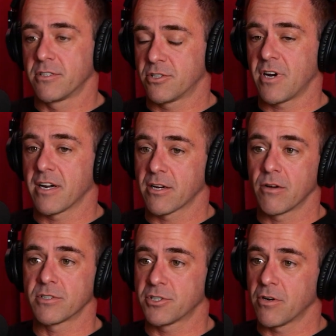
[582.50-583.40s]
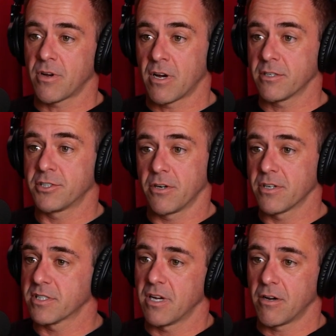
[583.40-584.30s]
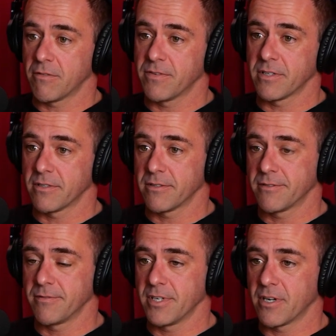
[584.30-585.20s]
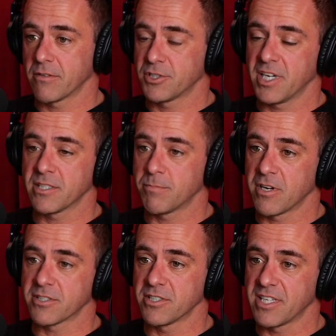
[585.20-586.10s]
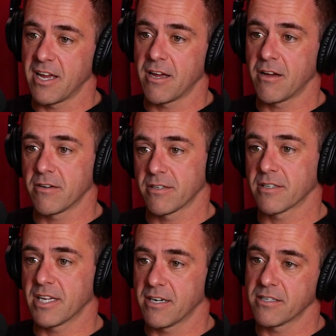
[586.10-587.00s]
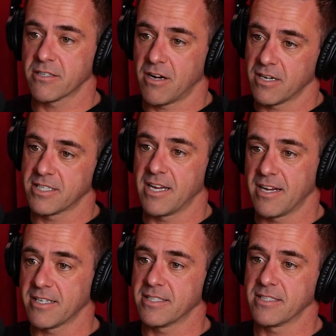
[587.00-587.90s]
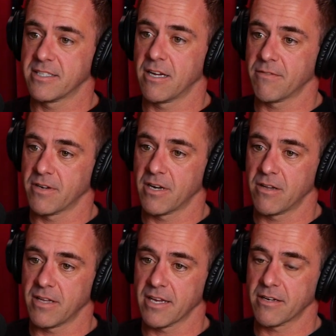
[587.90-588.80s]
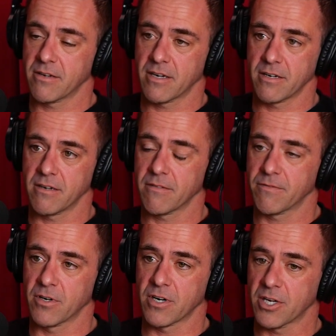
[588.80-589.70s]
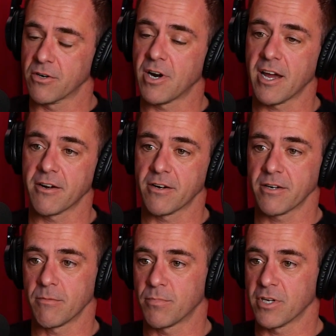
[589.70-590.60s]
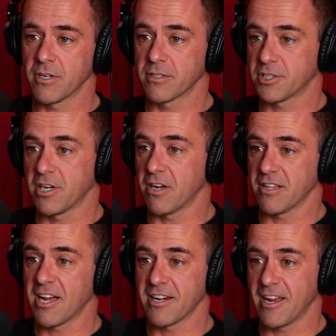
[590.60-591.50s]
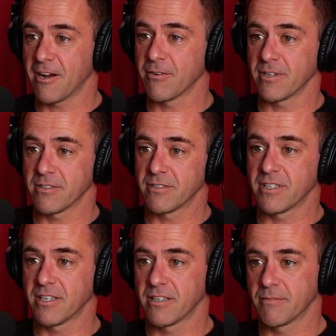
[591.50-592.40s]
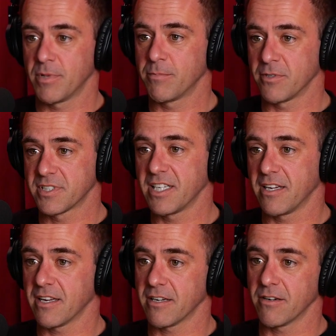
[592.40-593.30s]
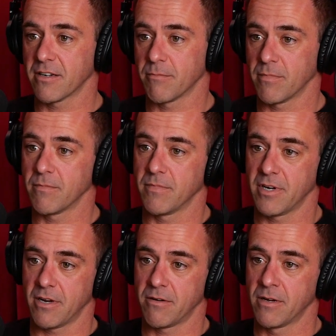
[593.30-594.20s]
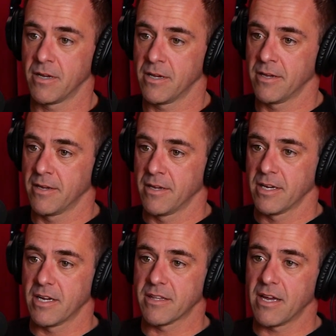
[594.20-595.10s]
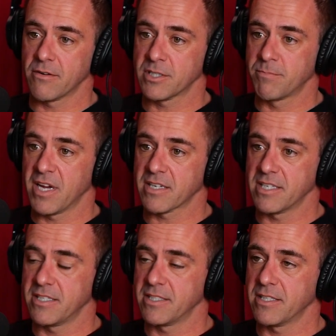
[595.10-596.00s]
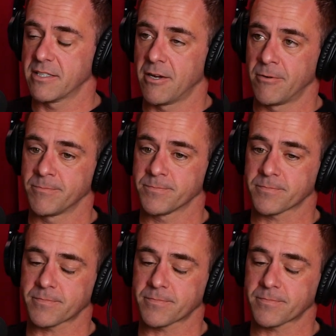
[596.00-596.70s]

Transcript: trying to go and show yourself and, you know, chase sponsors down and get into contests and stuff, you know, like you can, if you're a good rider, you can put your shit online now and people see it and you can, you know, get that respect easy. So